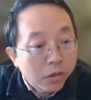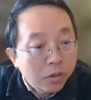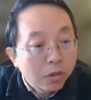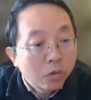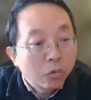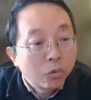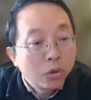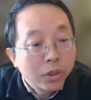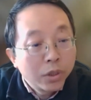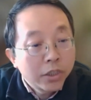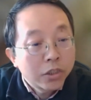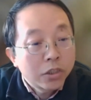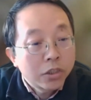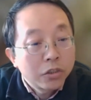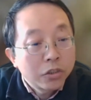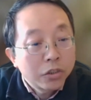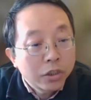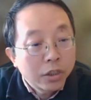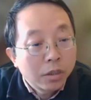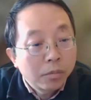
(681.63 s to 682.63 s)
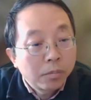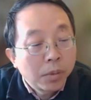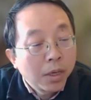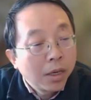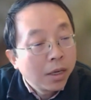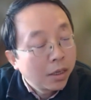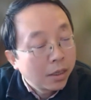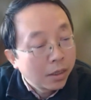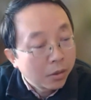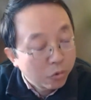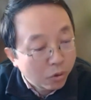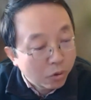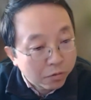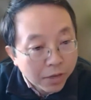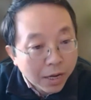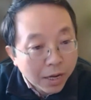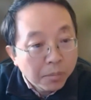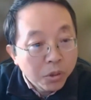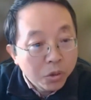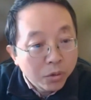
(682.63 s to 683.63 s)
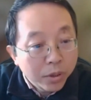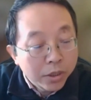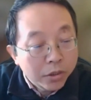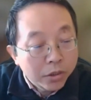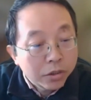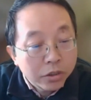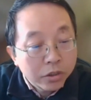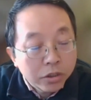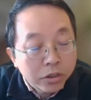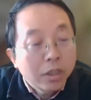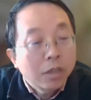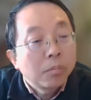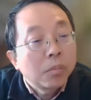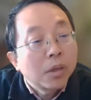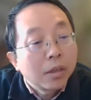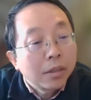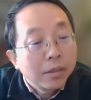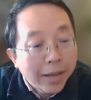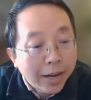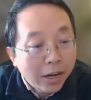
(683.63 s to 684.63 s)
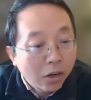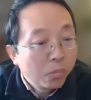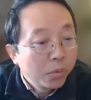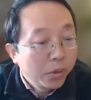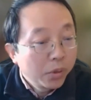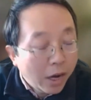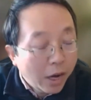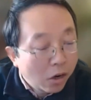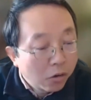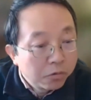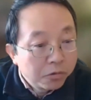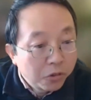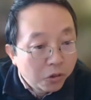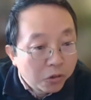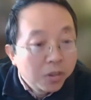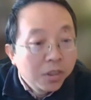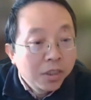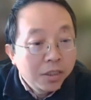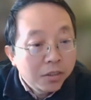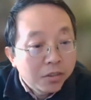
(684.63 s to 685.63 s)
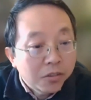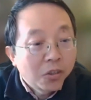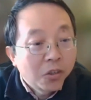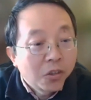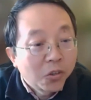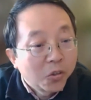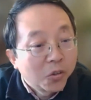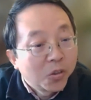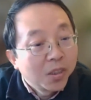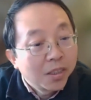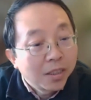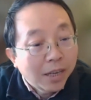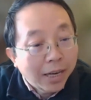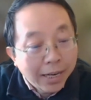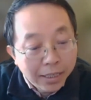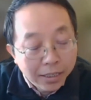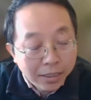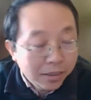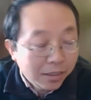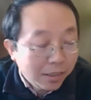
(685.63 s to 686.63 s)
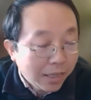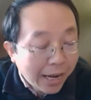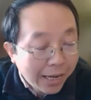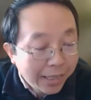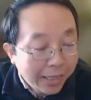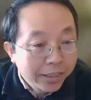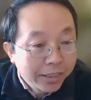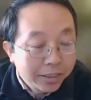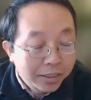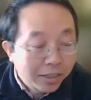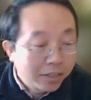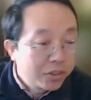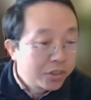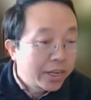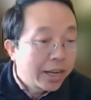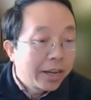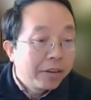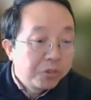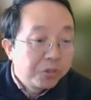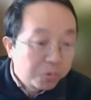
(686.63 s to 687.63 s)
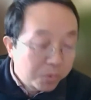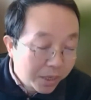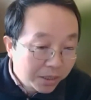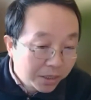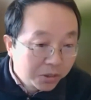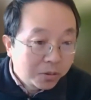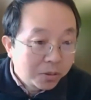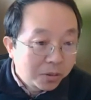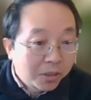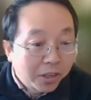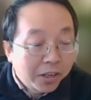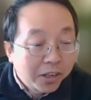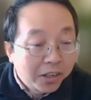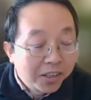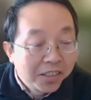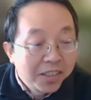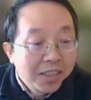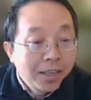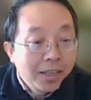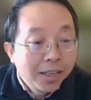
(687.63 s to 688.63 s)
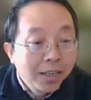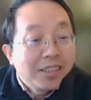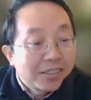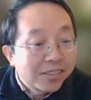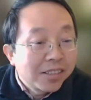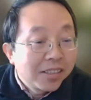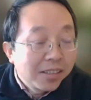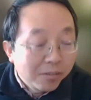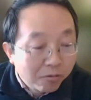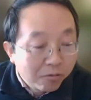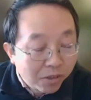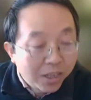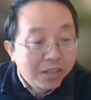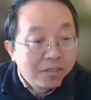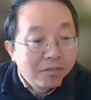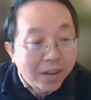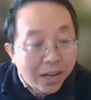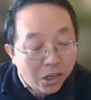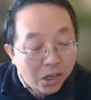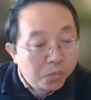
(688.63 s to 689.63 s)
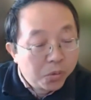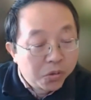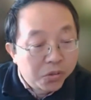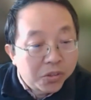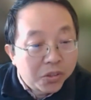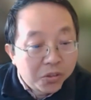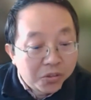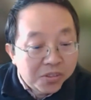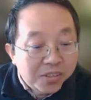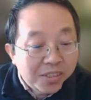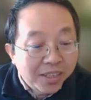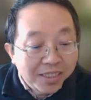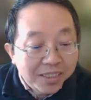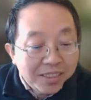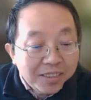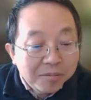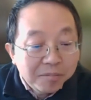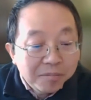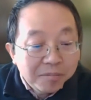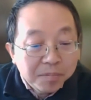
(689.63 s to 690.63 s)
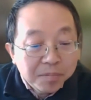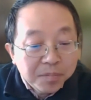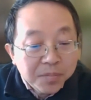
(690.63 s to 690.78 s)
personal relationship, your family relationship, that will be helpful. So I highly encourage everyone to learn this very valuable skill set.